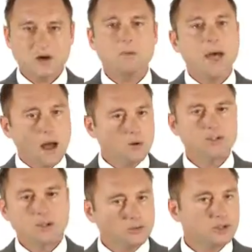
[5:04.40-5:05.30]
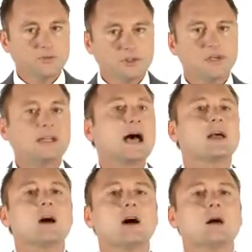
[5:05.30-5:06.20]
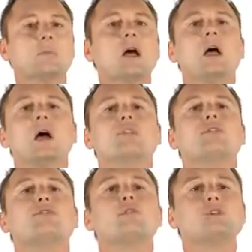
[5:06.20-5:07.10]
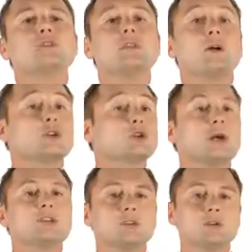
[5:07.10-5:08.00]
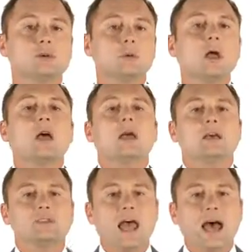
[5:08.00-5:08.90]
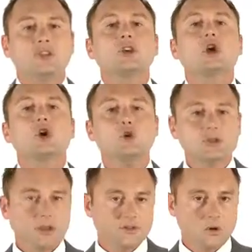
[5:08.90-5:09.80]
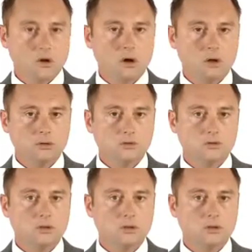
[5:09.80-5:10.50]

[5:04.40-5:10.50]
here at PowerSalesUniversity.com, the first thing they are trained to do is ask who's on the phone call.